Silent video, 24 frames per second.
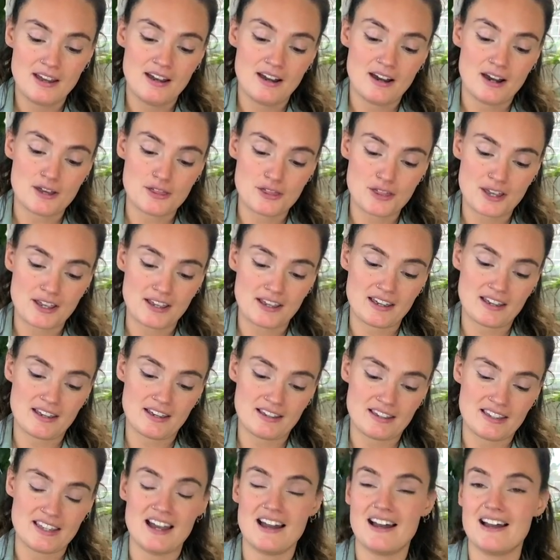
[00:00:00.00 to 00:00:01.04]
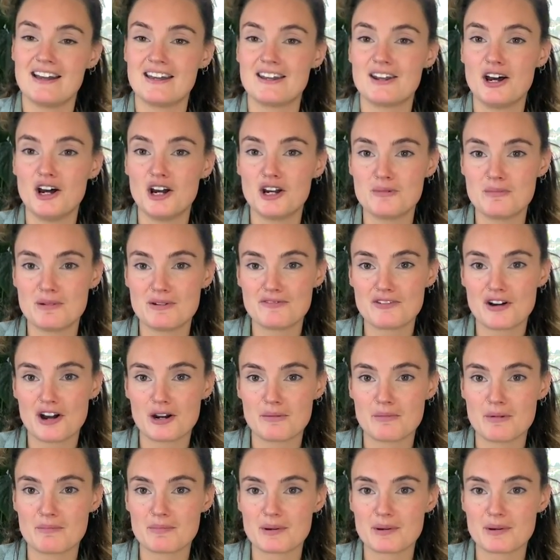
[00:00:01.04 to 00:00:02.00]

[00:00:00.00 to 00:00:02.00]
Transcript: I think, yeah, in a home environment,